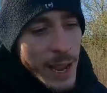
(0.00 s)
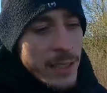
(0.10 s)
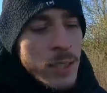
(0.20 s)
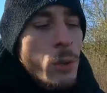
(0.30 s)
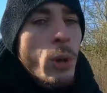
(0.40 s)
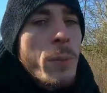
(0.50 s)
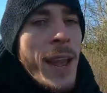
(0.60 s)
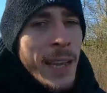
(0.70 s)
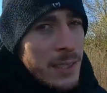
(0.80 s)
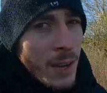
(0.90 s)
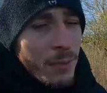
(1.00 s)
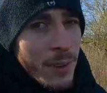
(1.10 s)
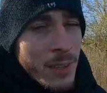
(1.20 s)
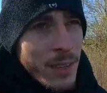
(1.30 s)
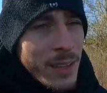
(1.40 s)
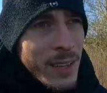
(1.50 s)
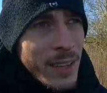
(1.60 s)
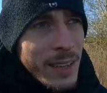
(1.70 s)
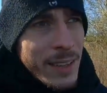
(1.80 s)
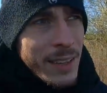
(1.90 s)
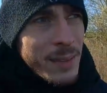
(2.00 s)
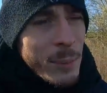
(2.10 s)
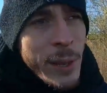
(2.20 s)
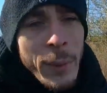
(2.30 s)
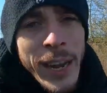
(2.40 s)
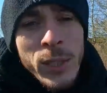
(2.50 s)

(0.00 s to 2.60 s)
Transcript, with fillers: I can still work my ass off and become